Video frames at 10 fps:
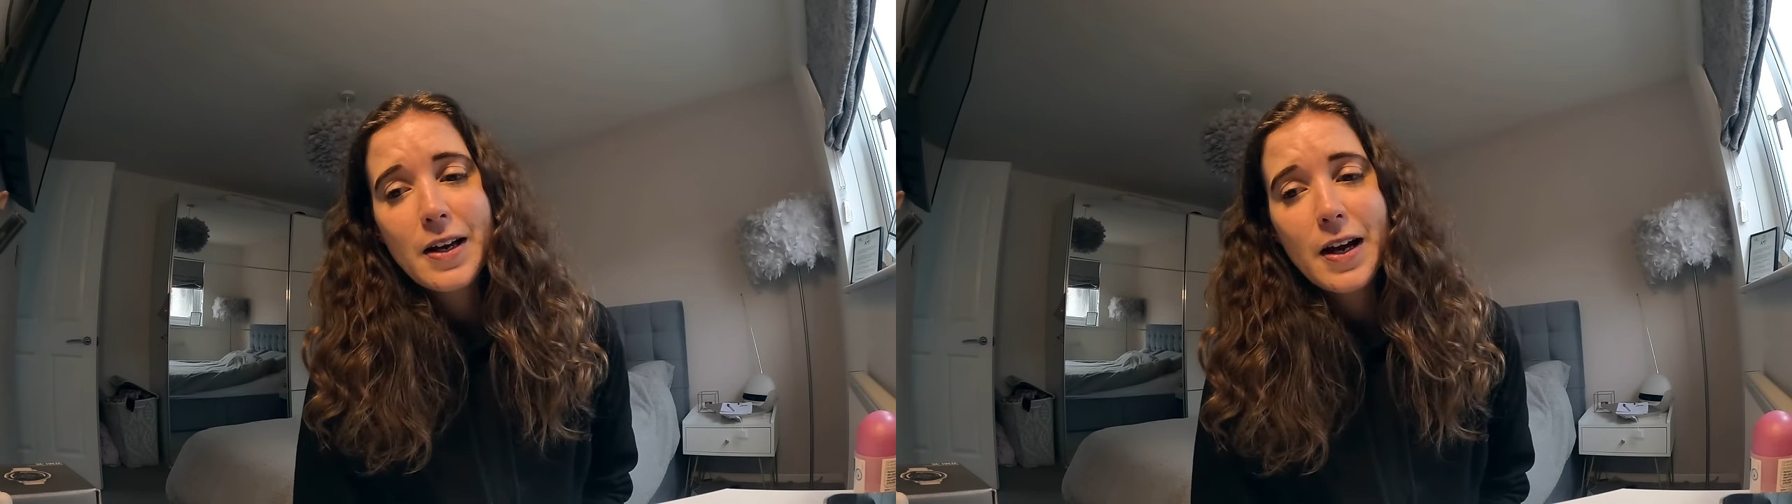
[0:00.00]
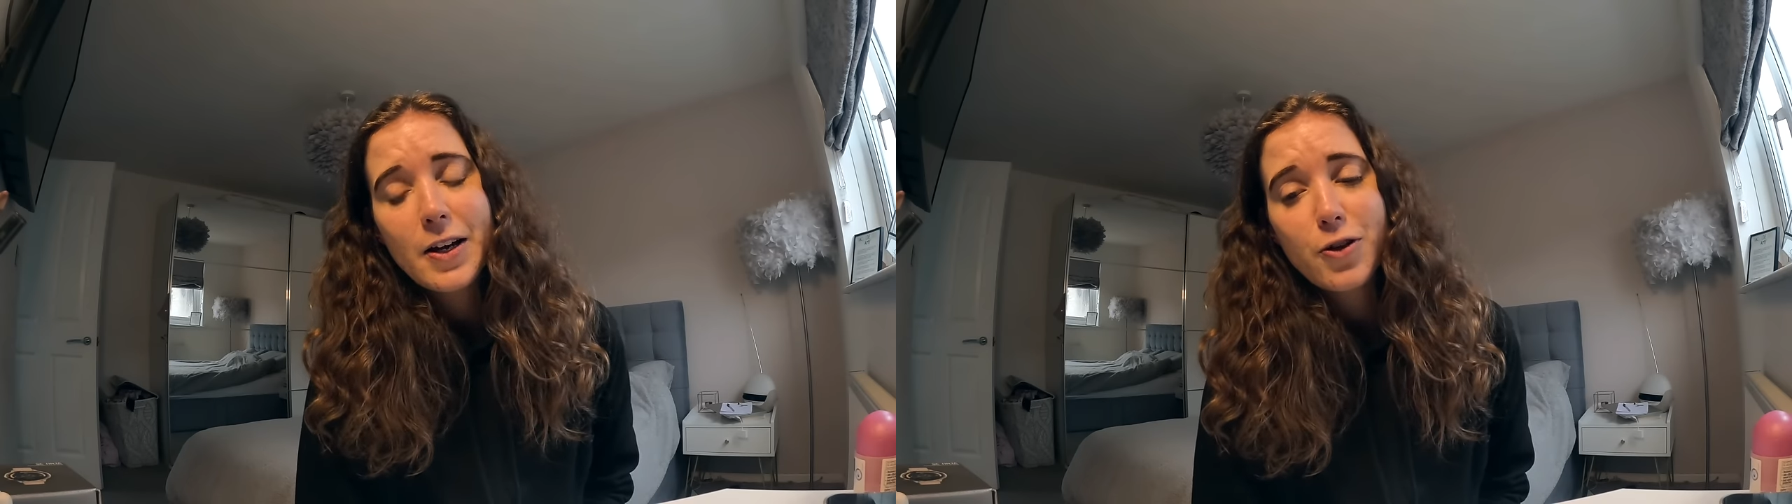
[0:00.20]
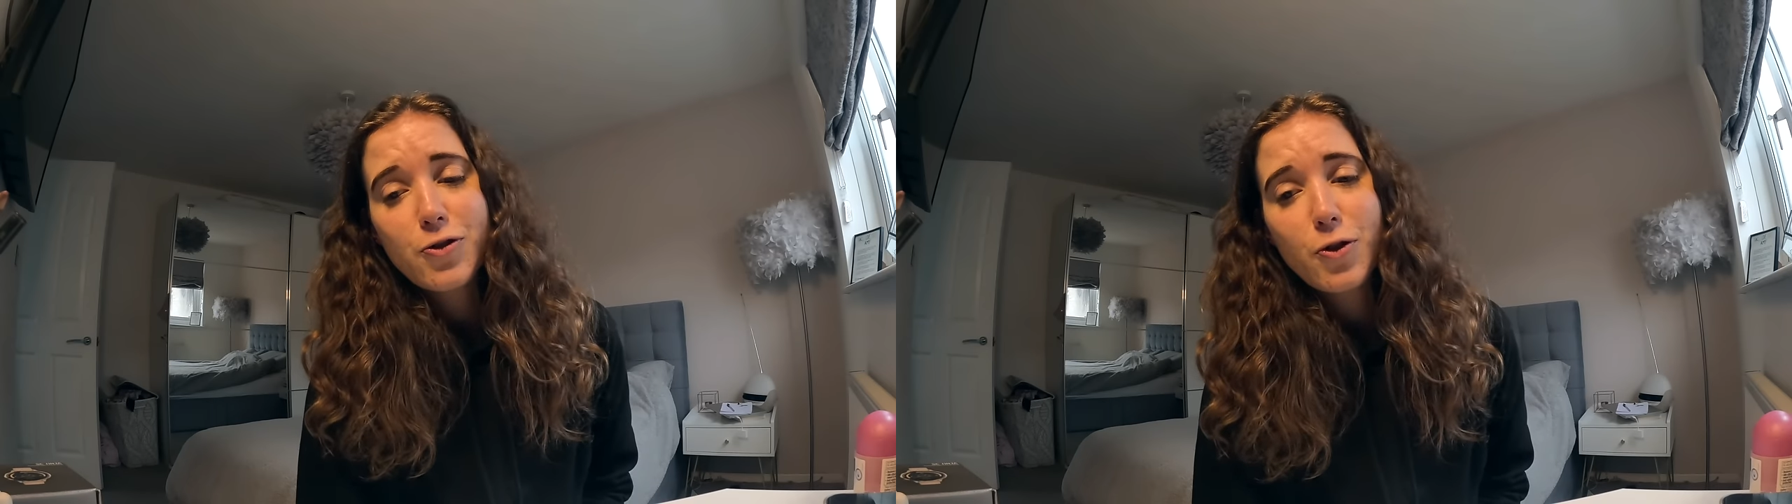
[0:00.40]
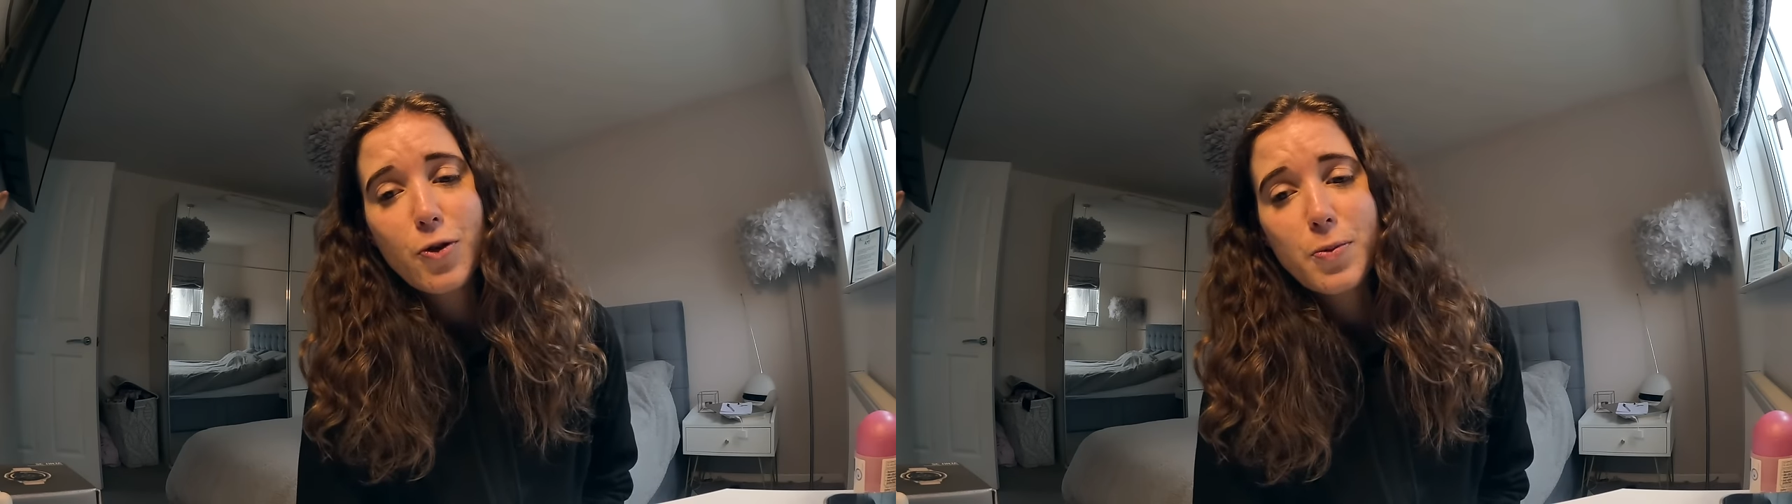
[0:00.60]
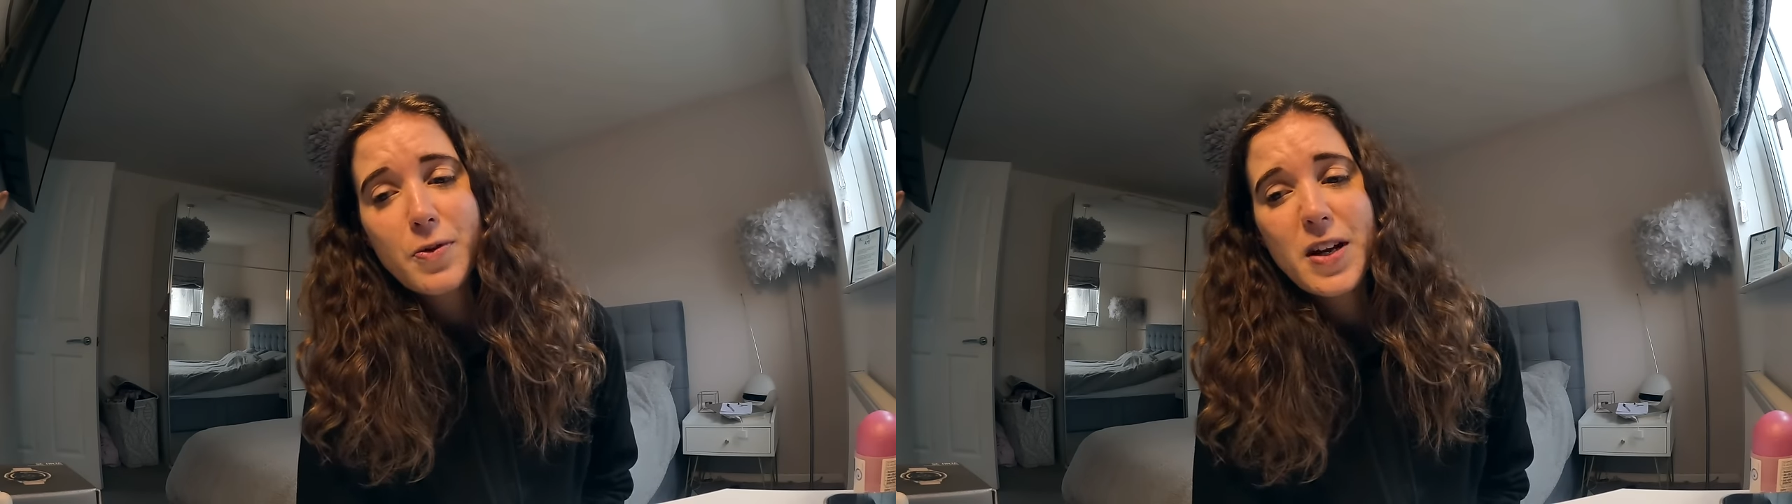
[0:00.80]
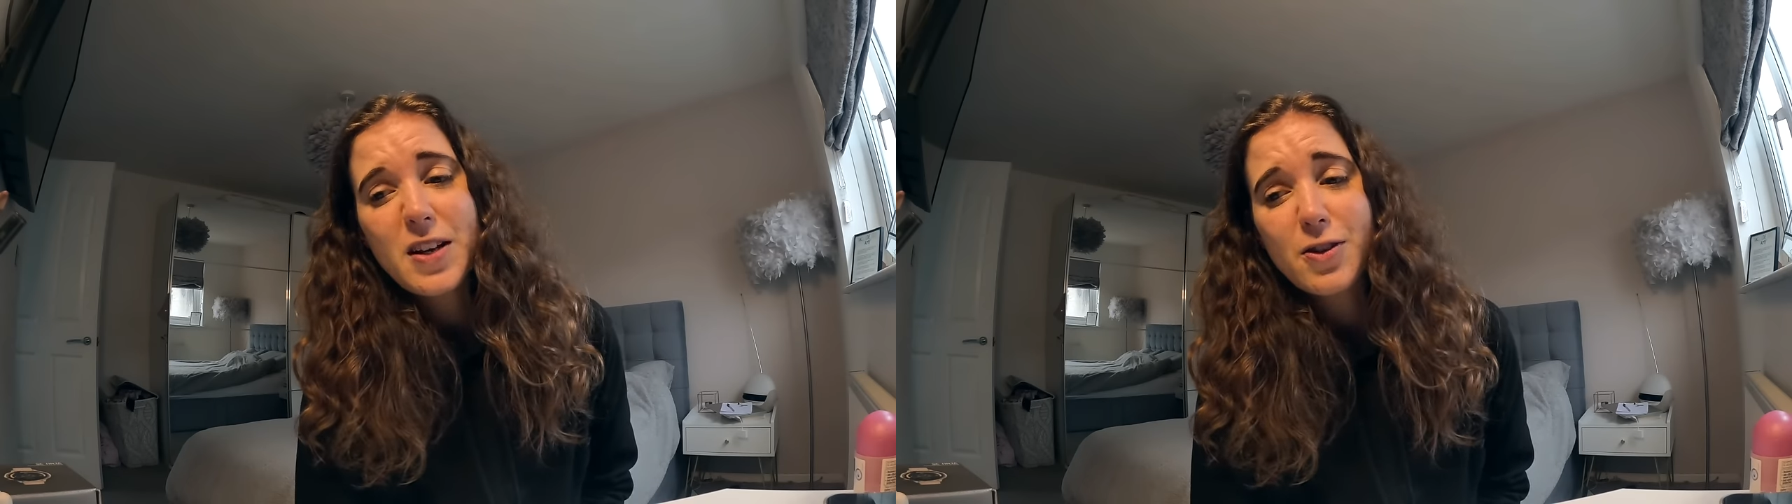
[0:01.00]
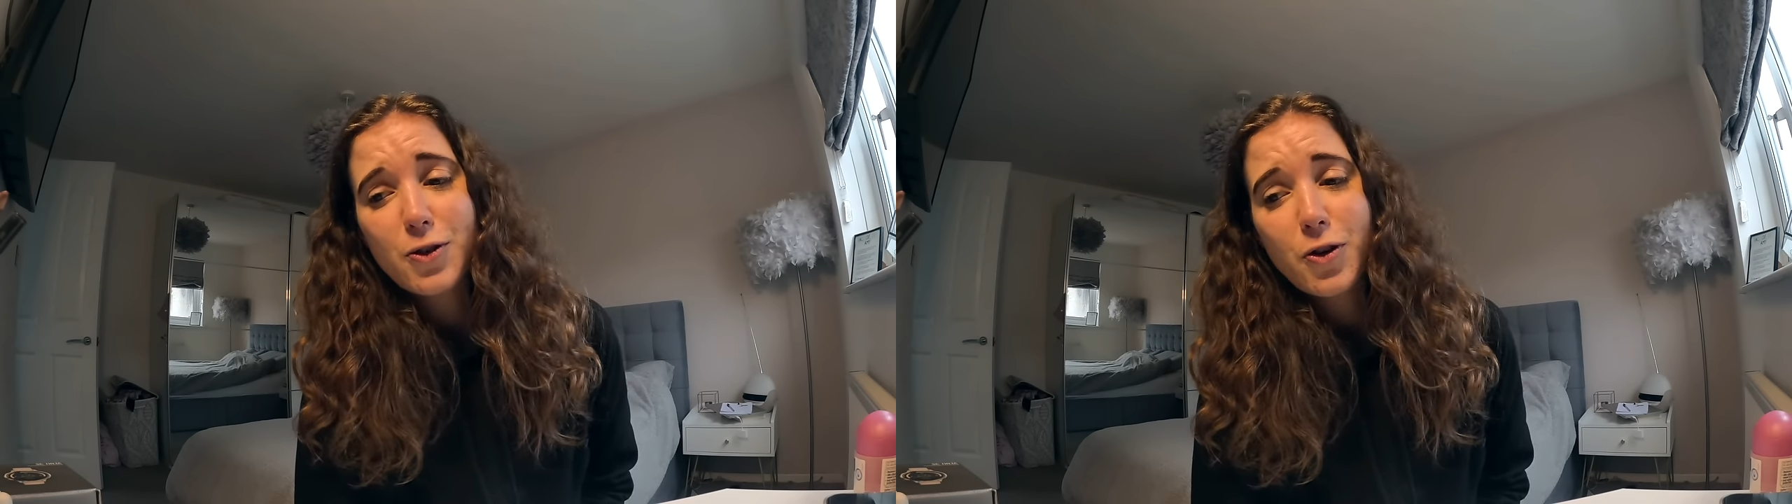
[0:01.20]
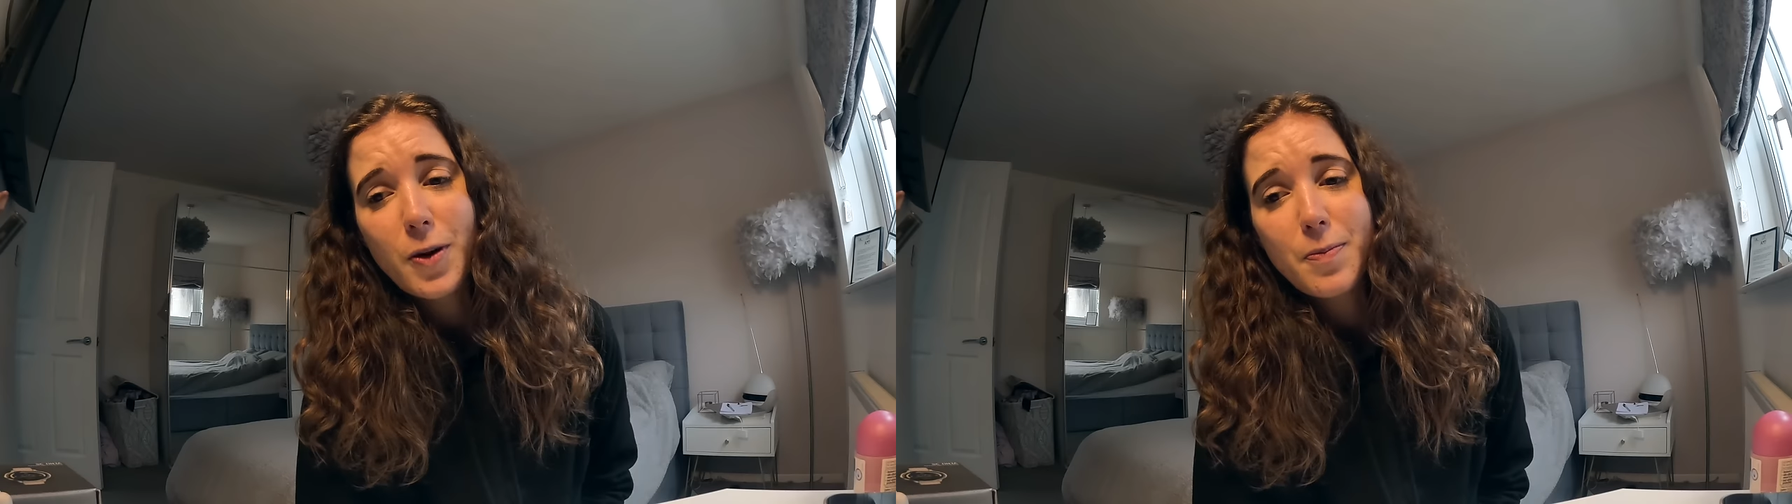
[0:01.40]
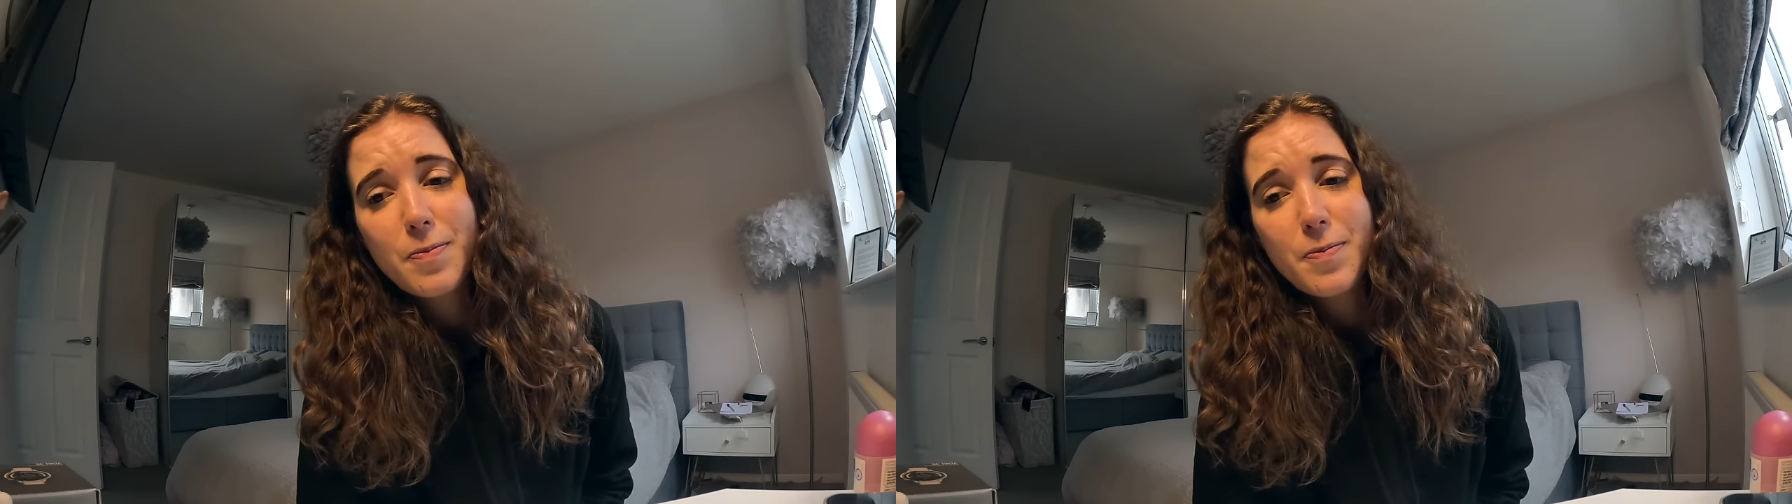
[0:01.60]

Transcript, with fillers: and I struggled with an eating disorder